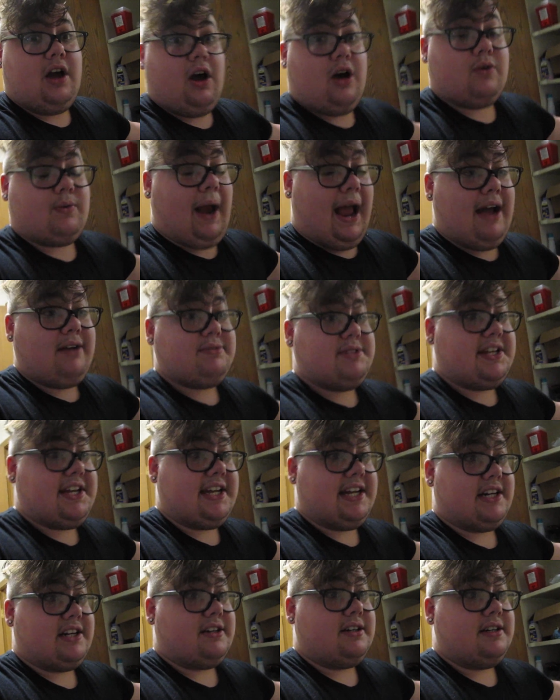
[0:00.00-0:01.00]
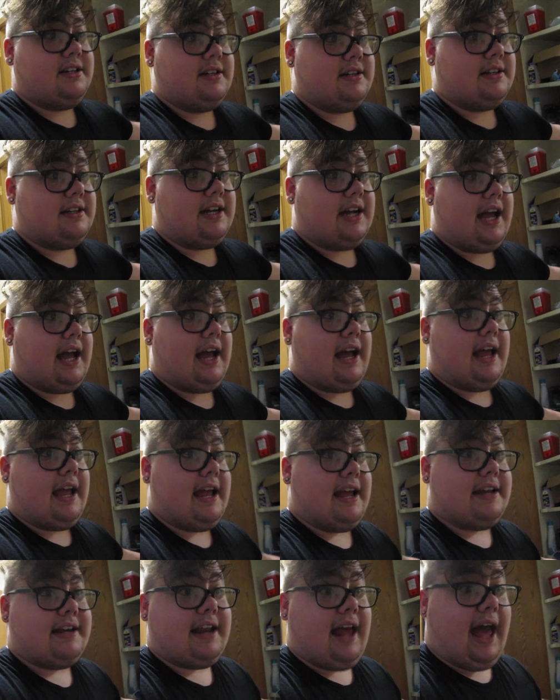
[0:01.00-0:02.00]
around here,
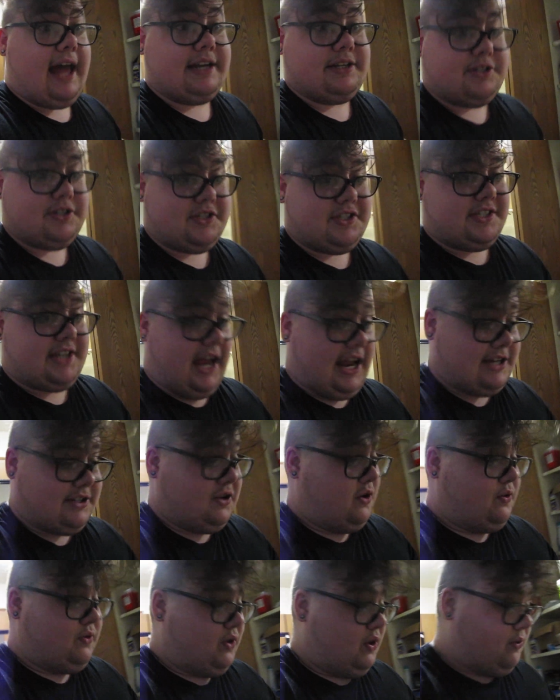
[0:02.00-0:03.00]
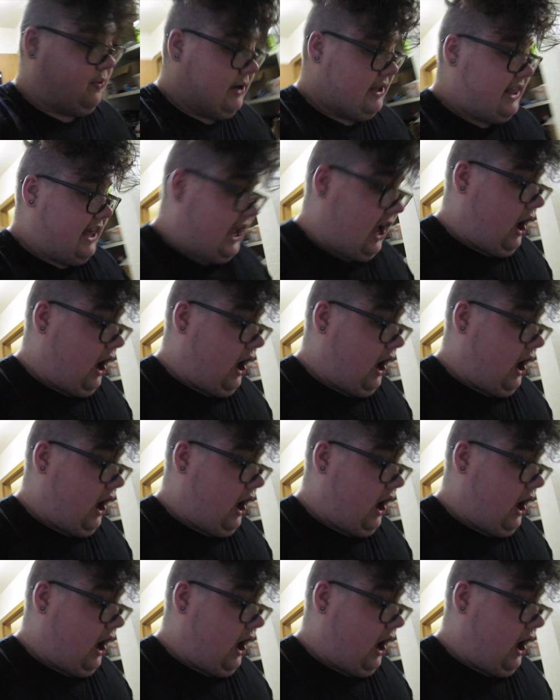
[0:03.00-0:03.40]
and I don't know where they